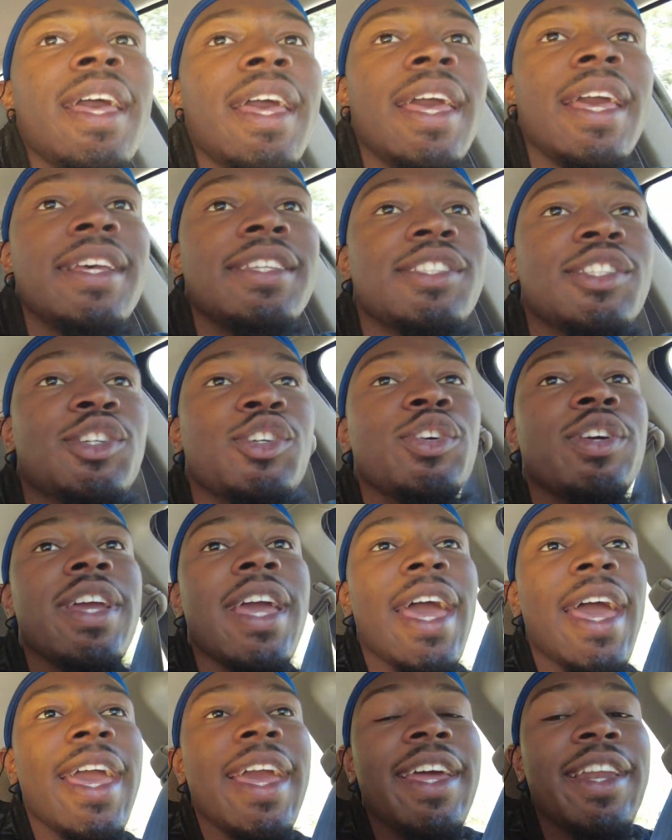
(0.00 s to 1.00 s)
is
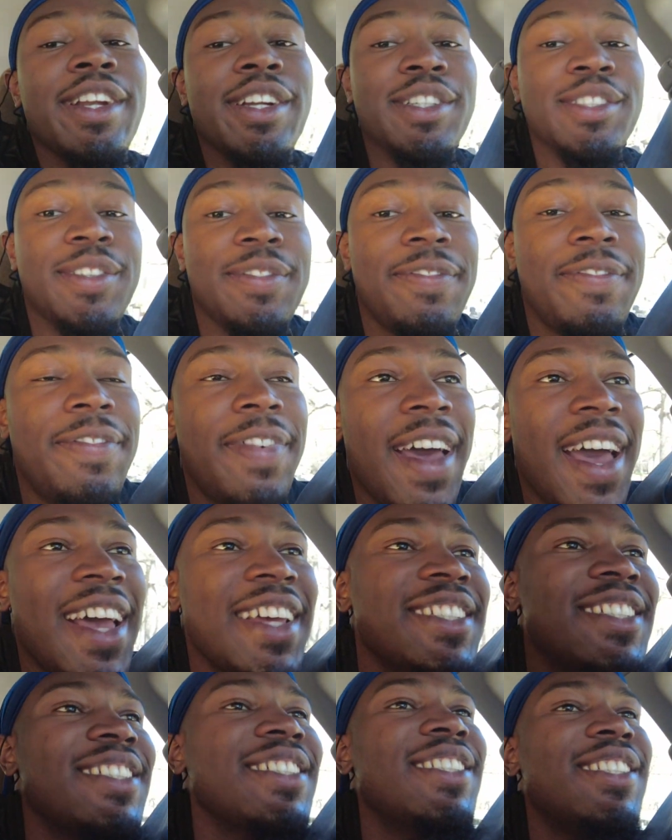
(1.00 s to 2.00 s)
Creators
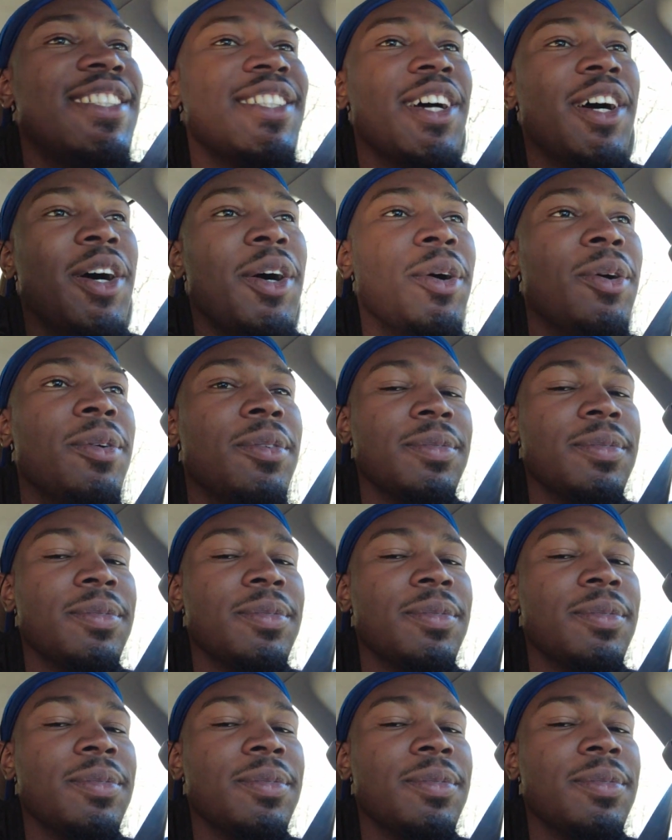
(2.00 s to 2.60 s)
Fashion Show.